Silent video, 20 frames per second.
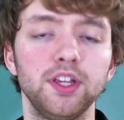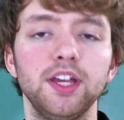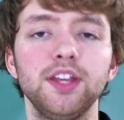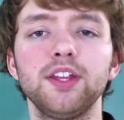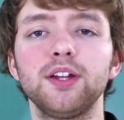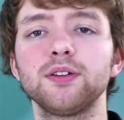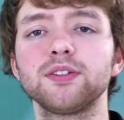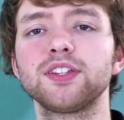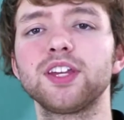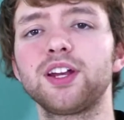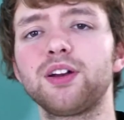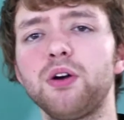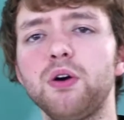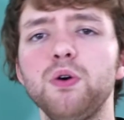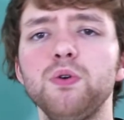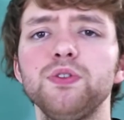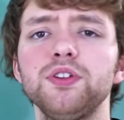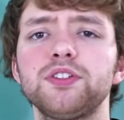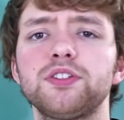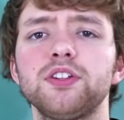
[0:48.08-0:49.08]
And then I was like,
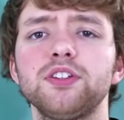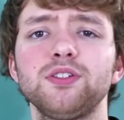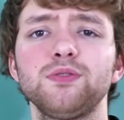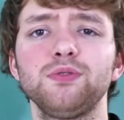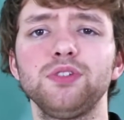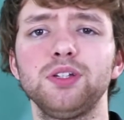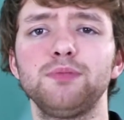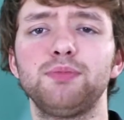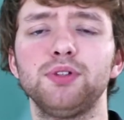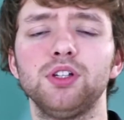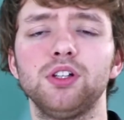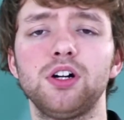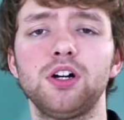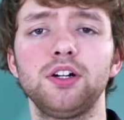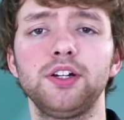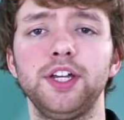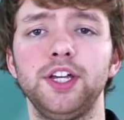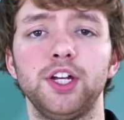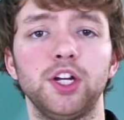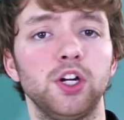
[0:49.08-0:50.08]
oh, this doesn't really
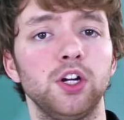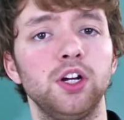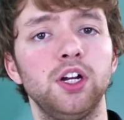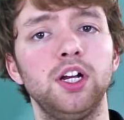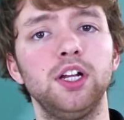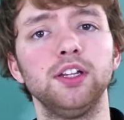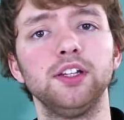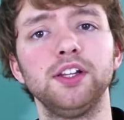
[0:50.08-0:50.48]
belong here.